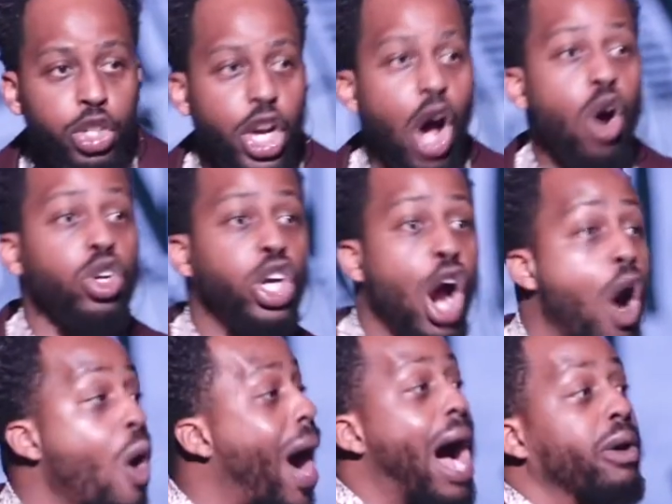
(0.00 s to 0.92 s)
Don't go
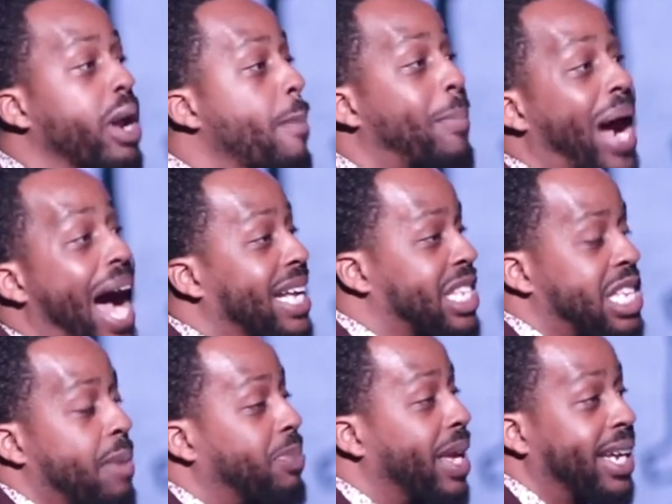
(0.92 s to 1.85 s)
out and buy
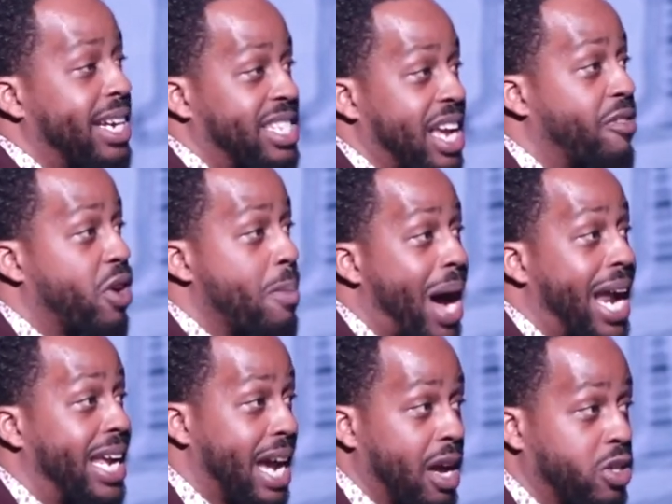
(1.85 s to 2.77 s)
something because
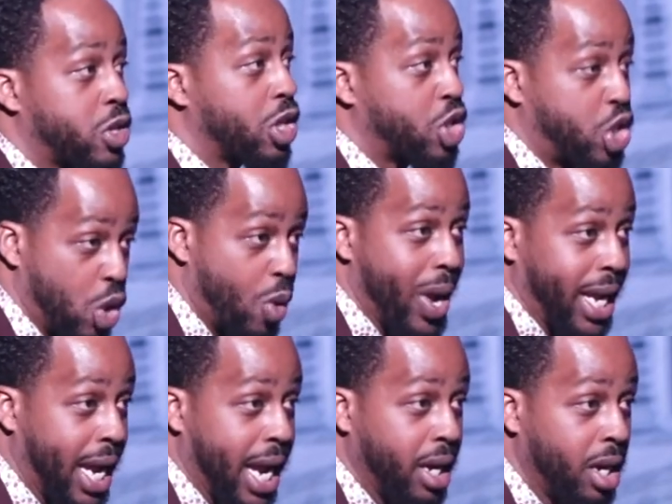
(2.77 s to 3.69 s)
everybody else is
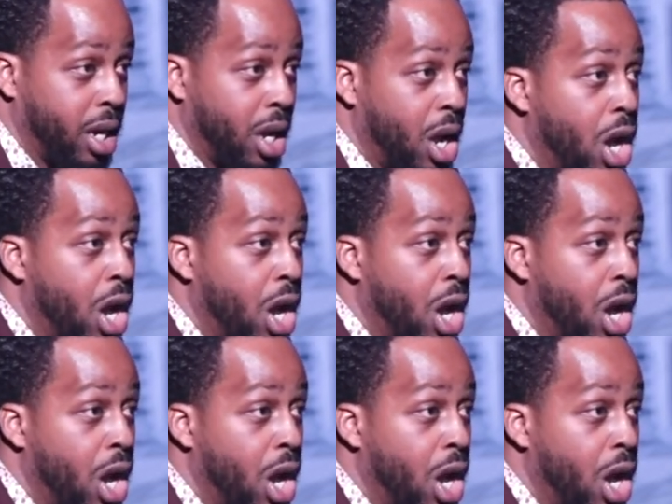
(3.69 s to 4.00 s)
doing it.